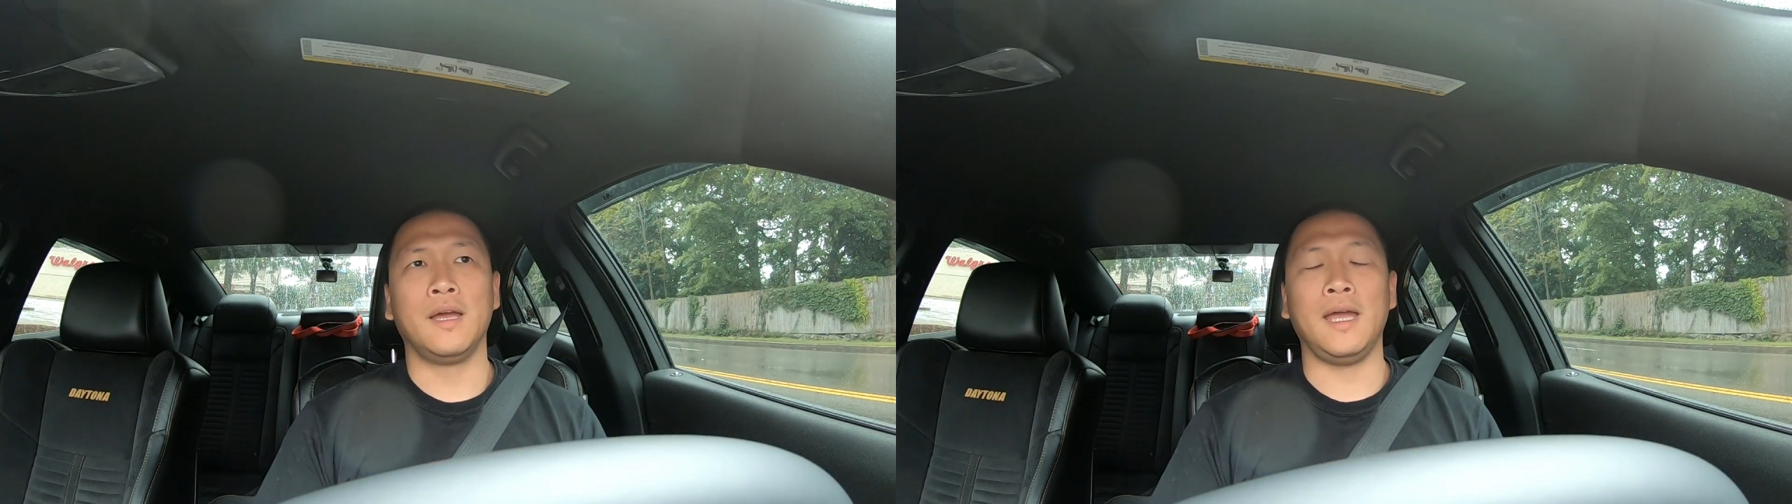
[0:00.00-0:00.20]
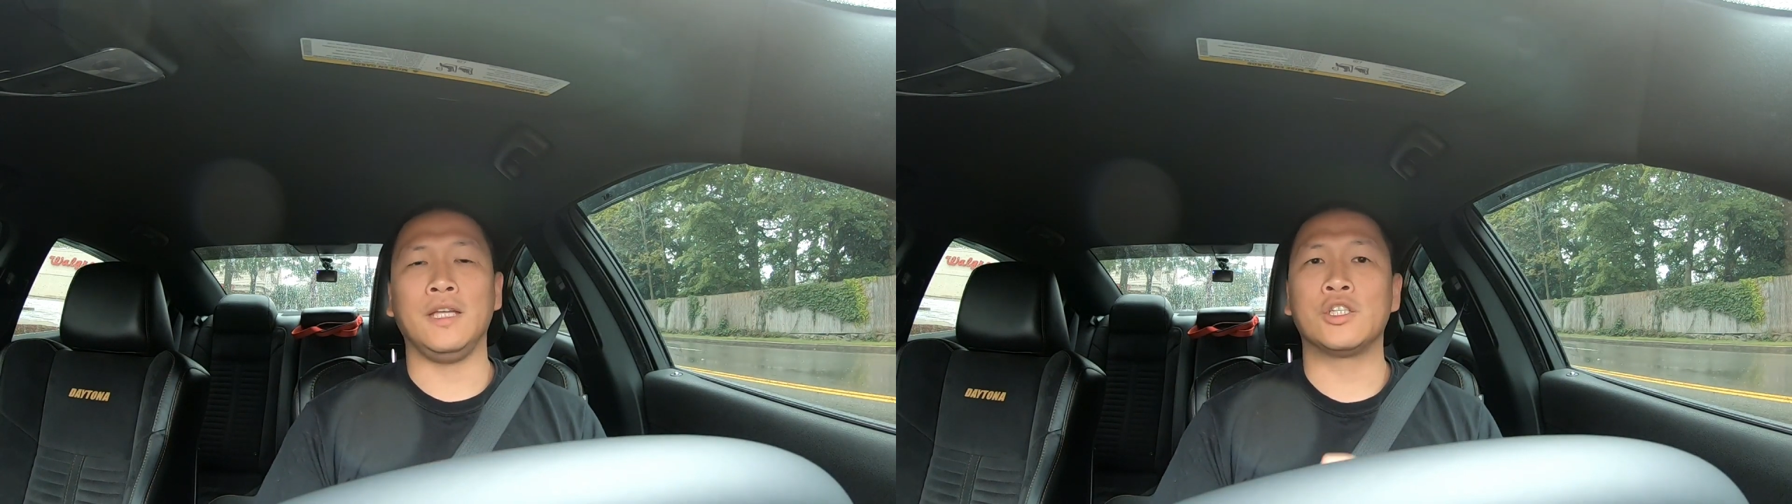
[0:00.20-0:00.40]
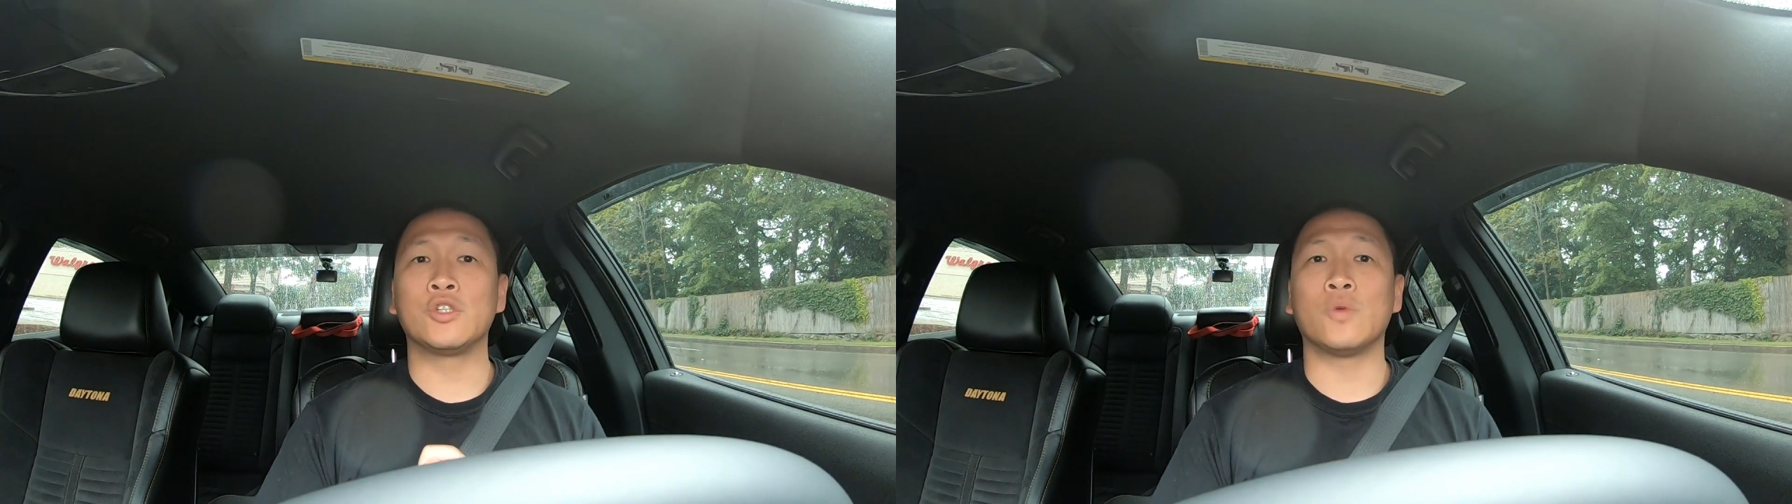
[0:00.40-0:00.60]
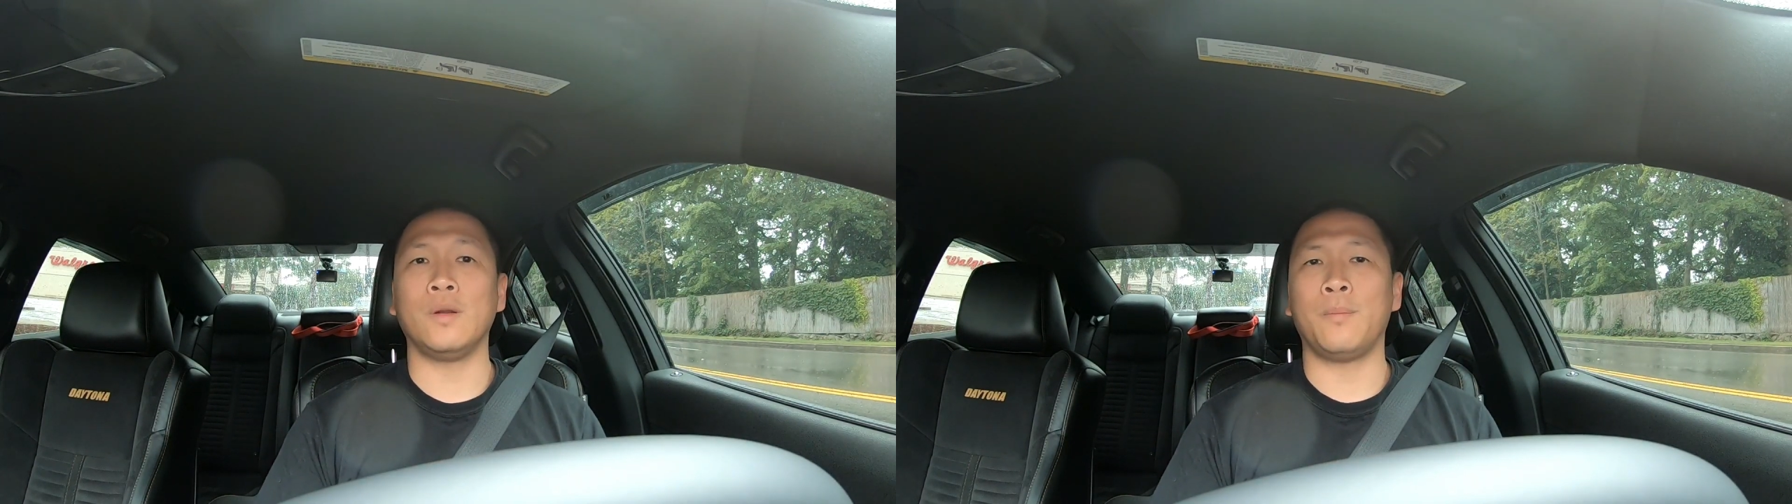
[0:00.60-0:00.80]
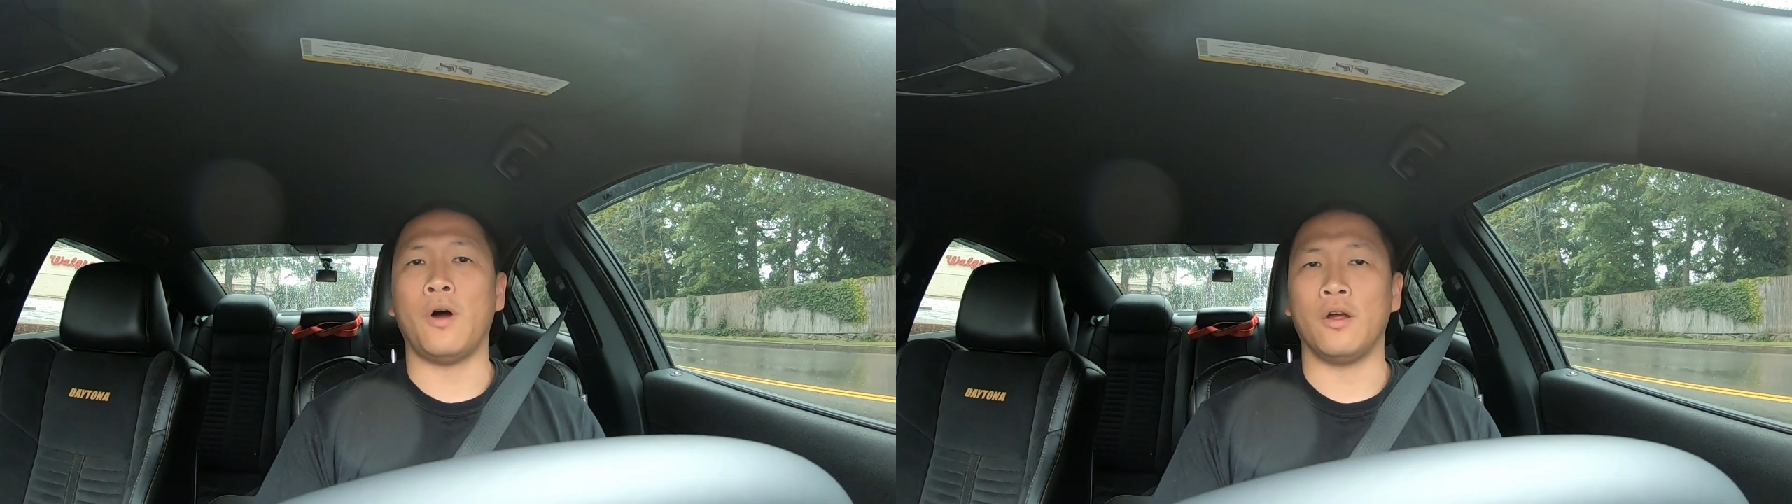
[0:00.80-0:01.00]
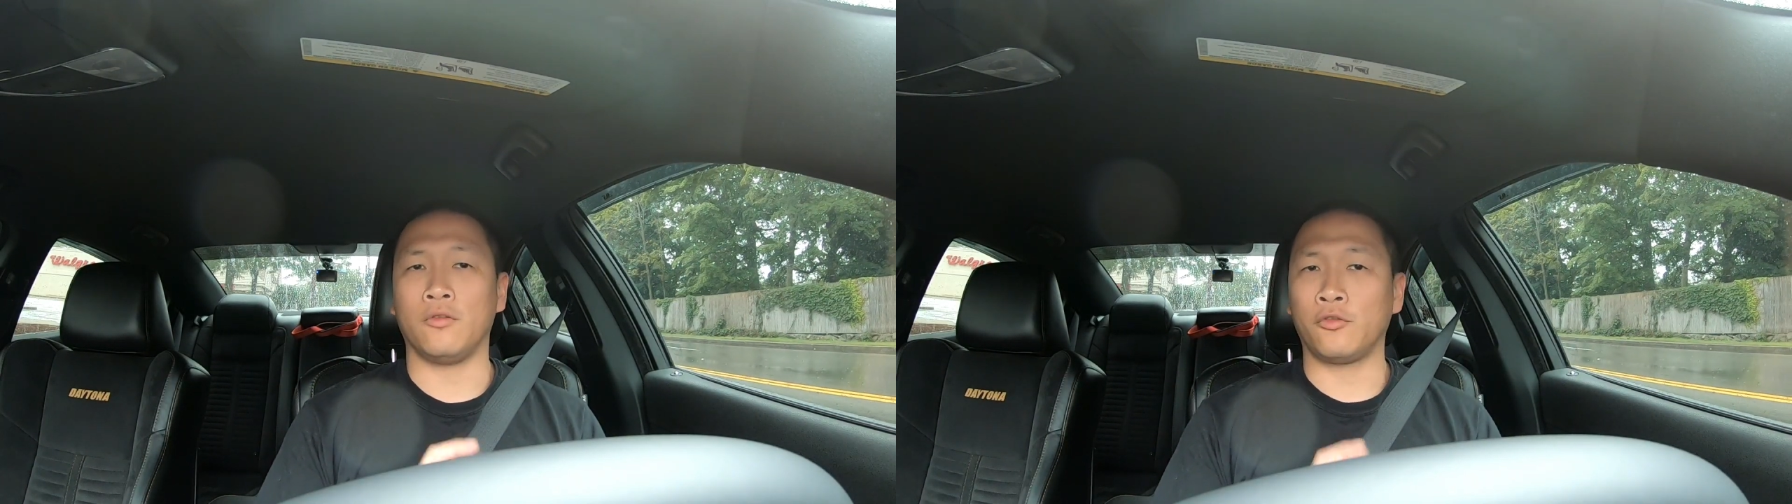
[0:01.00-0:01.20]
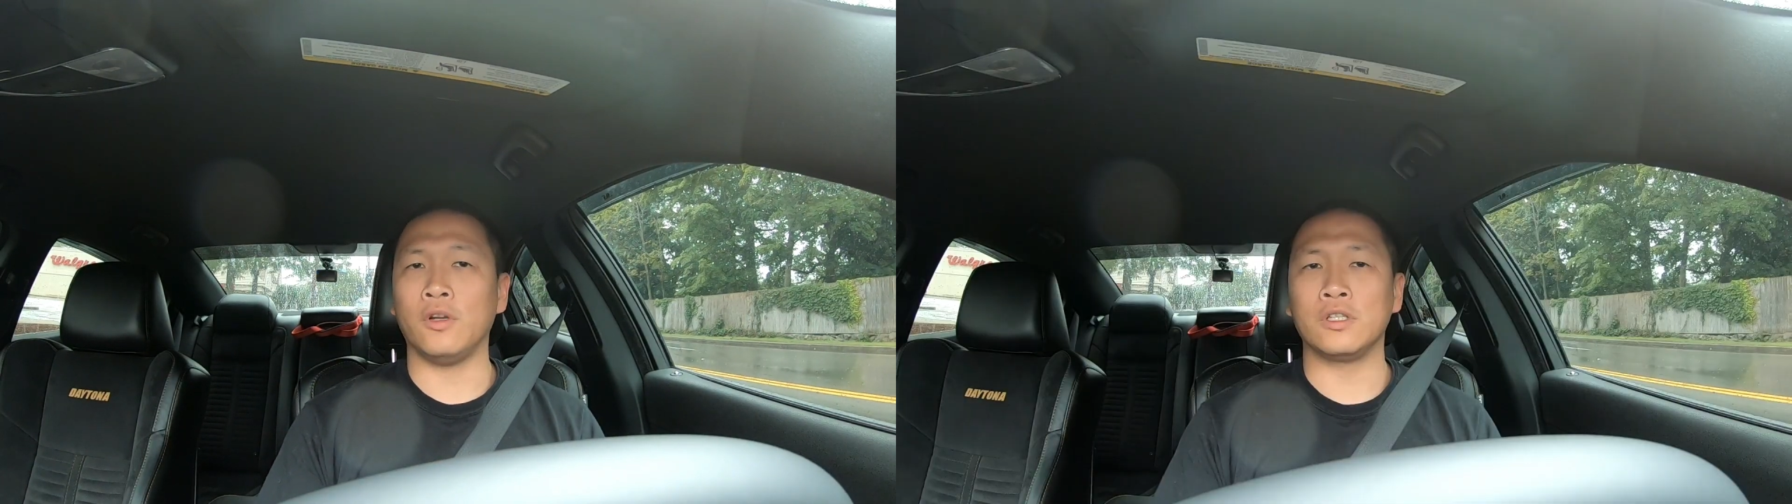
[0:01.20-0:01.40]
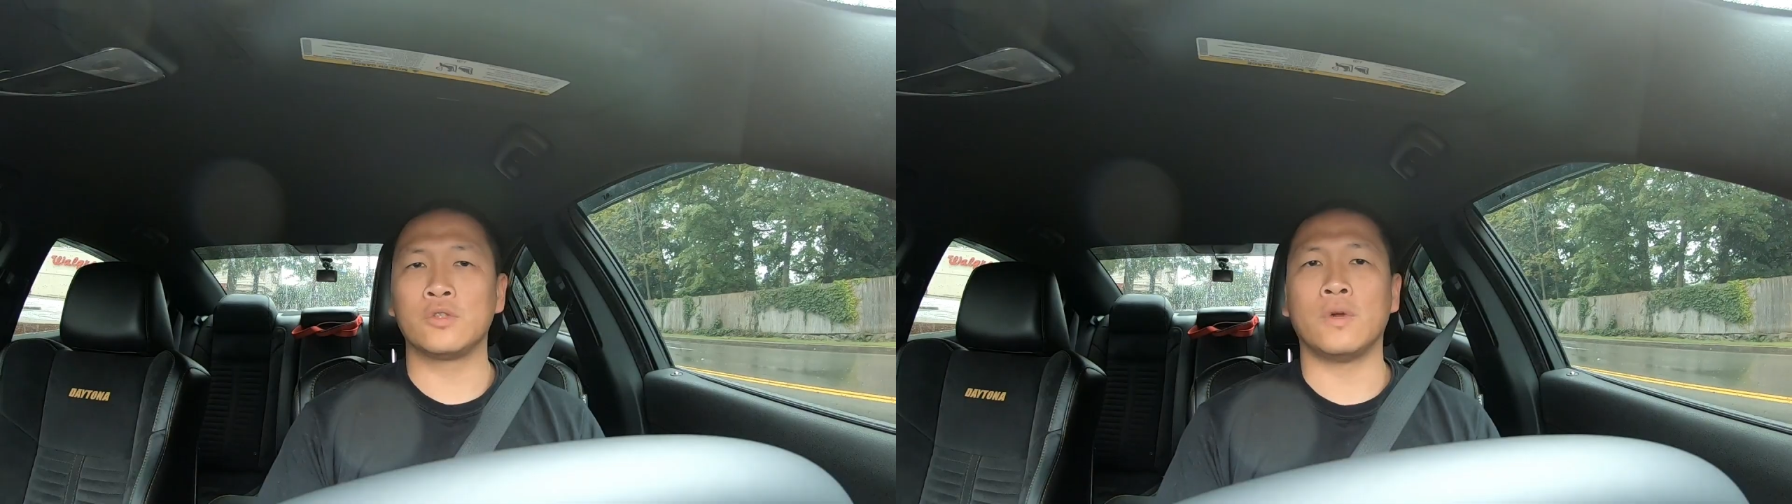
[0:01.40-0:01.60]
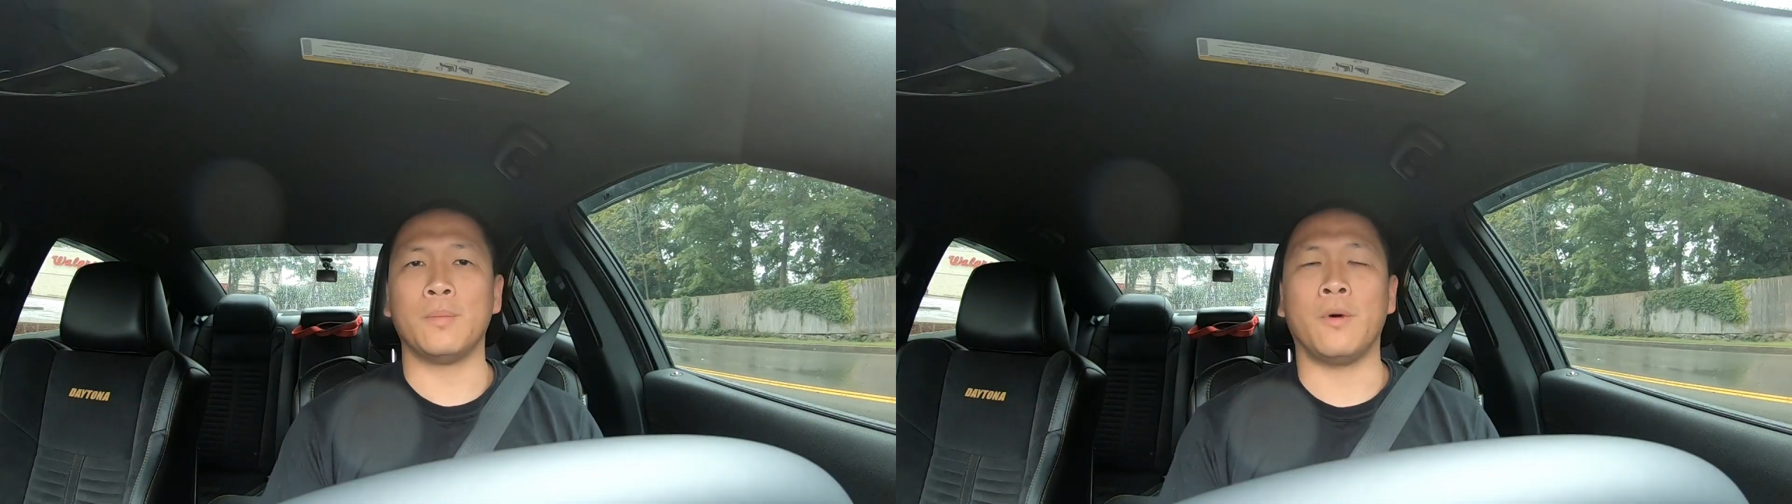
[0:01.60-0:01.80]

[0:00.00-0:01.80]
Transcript: a strut bar, a front strut